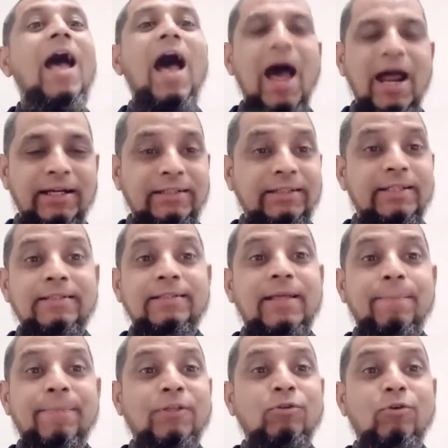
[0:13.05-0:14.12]
And this is
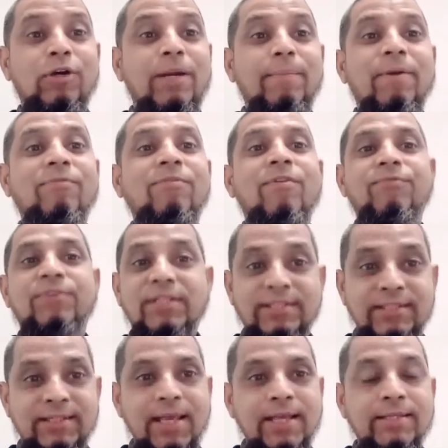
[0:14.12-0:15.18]
episode number
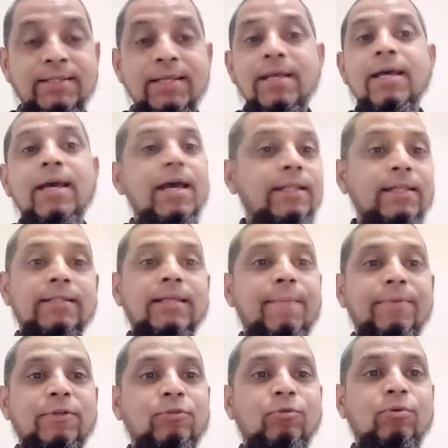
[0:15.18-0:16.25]
56. In this
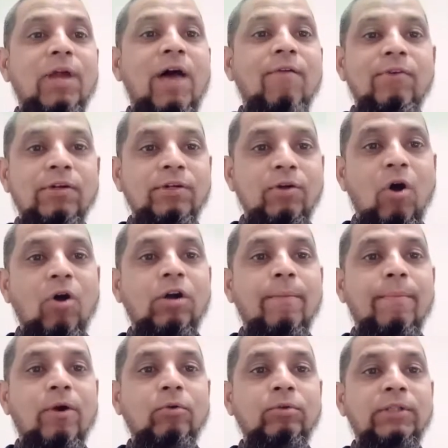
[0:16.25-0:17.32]
episode, I will talk
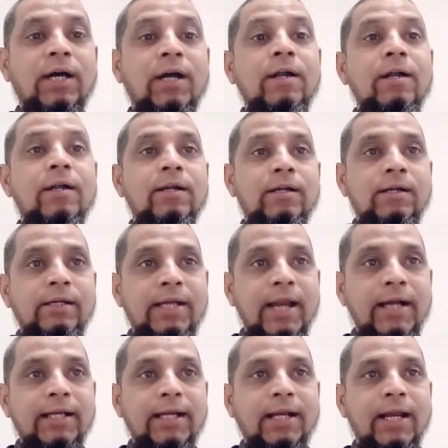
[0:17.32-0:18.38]
about the
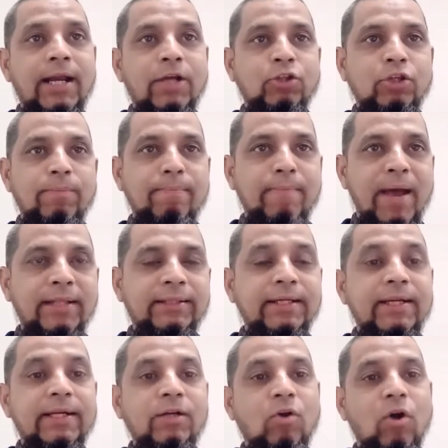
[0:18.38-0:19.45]
data collection
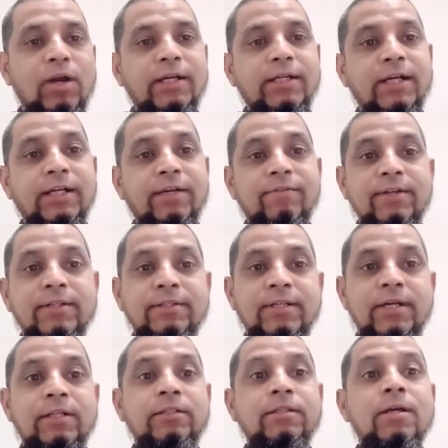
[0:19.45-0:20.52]
method in qualitative
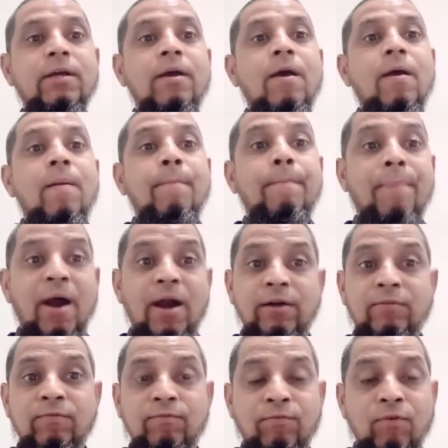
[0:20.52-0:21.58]
research.
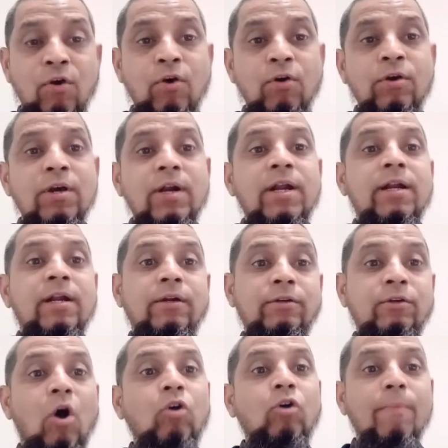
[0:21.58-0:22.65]
Part 4,
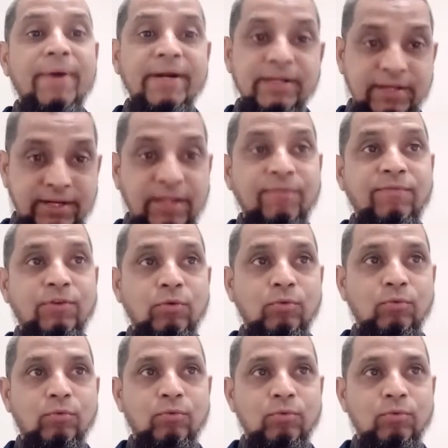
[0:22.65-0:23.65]
Document Review.